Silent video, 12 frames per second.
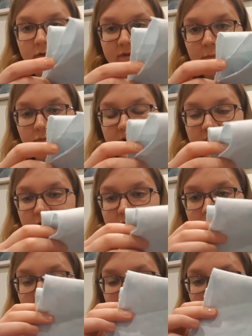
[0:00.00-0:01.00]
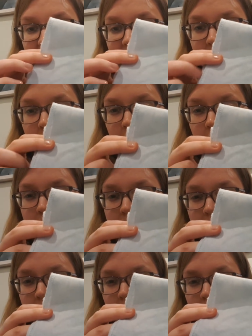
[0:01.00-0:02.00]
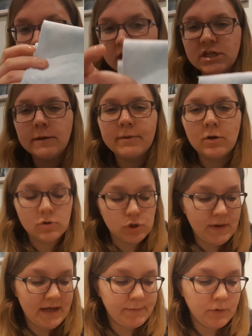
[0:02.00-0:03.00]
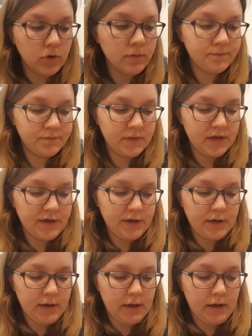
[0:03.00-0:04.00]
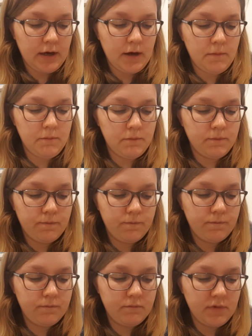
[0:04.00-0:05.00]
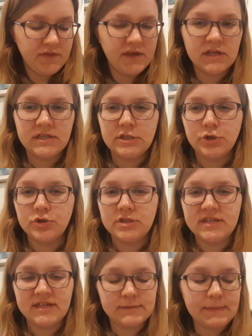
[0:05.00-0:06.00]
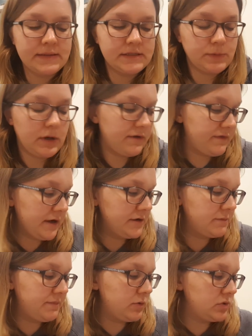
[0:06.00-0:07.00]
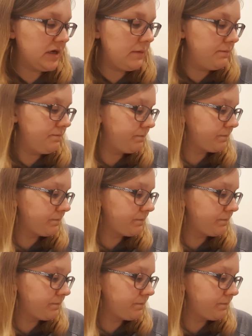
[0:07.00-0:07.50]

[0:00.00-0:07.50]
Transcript: the fabrics of the month. Don't belong to it anymore. I think I did a good 6 months worth though to build up,